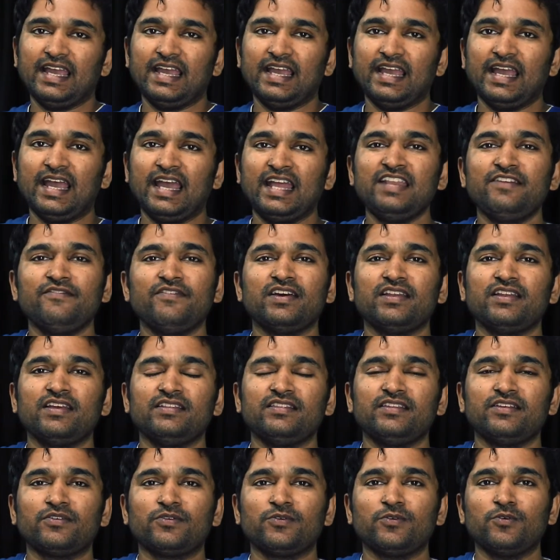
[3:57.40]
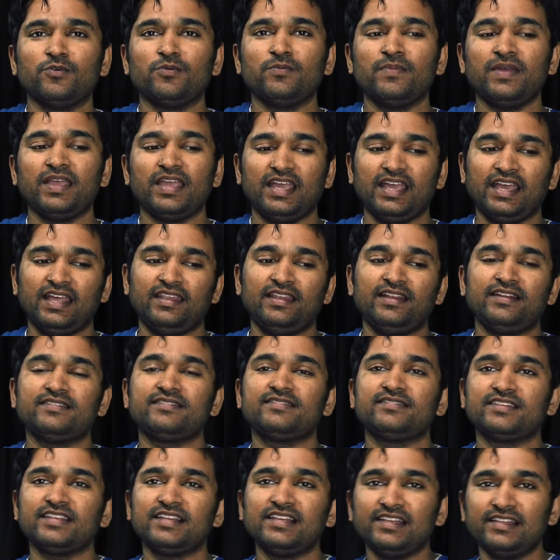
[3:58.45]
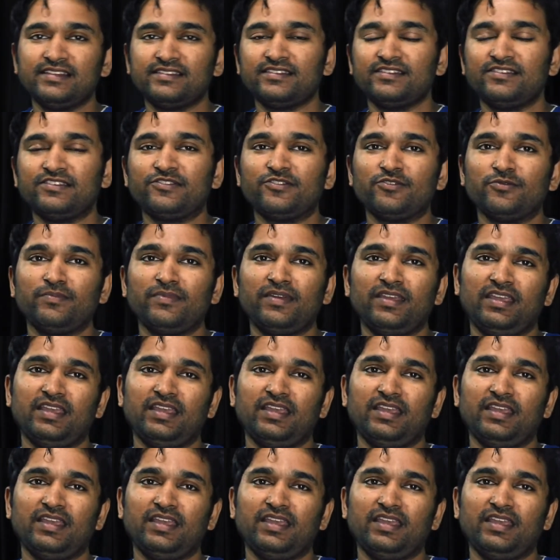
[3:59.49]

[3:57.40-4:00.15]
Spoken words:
anywhere in the room and it still listens to me